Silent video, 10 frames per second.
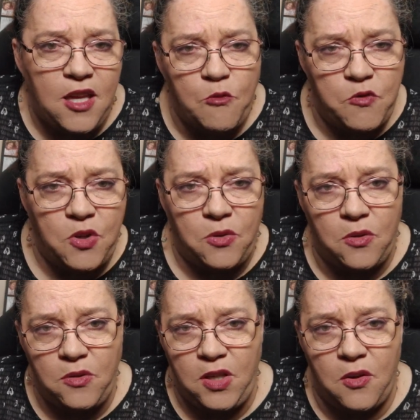
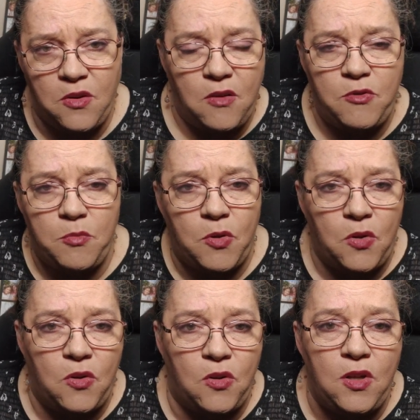
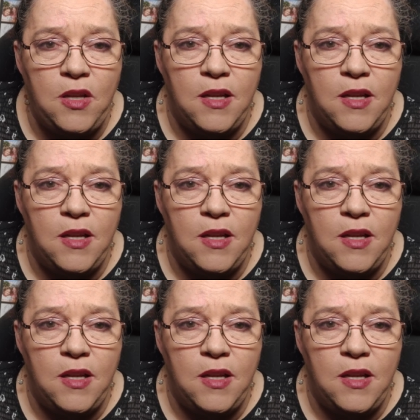comfortable